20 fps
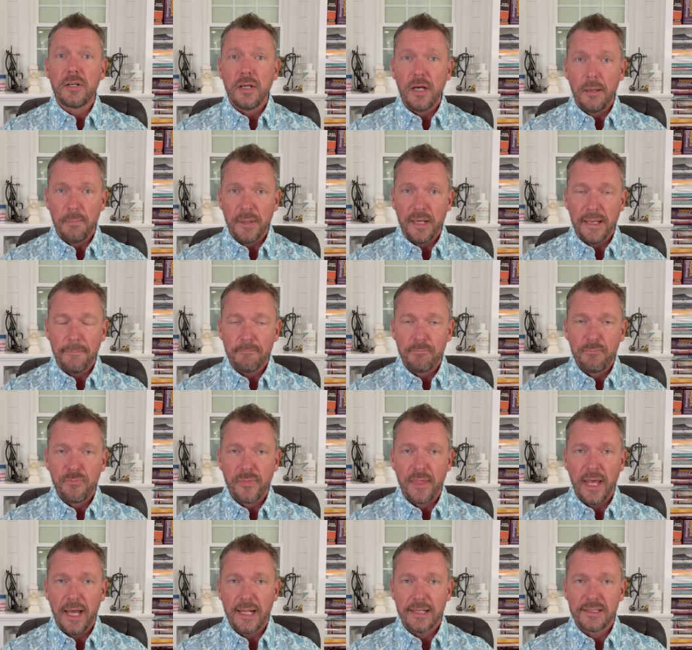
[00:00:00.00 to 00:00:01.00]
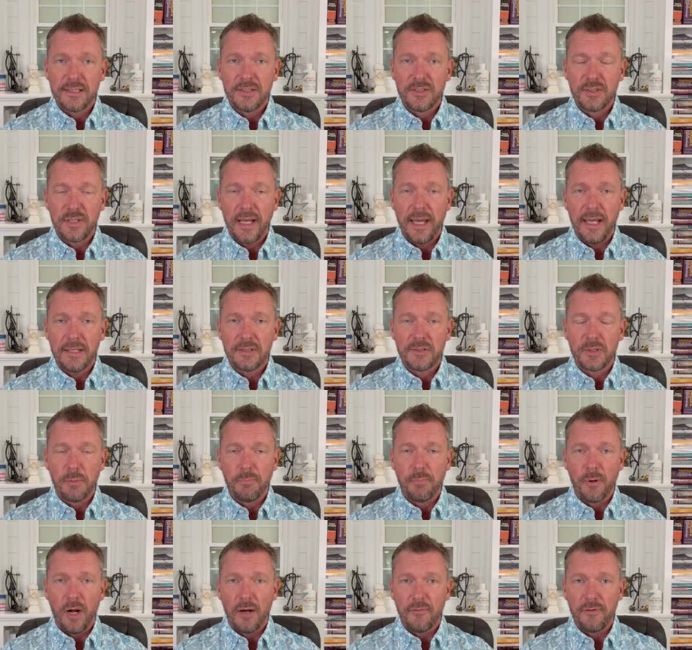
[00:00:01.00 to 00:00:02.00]
company that stands to
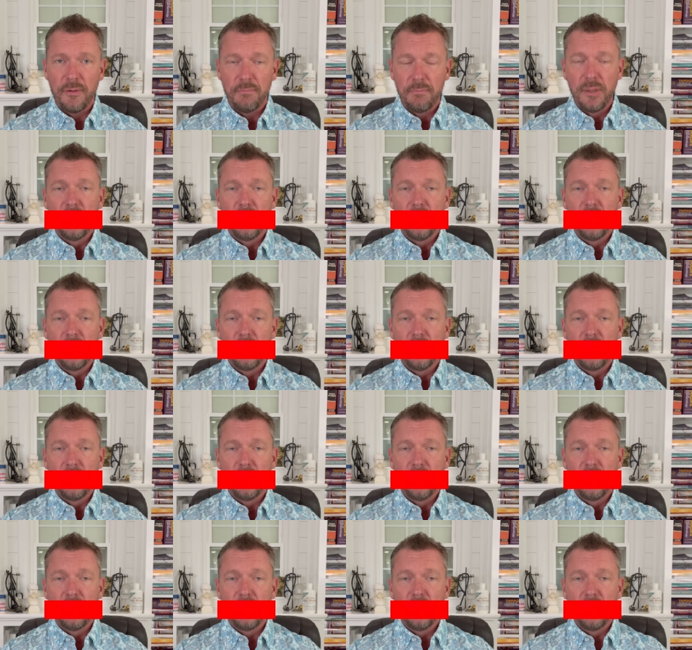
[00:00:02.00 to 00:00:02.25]
profit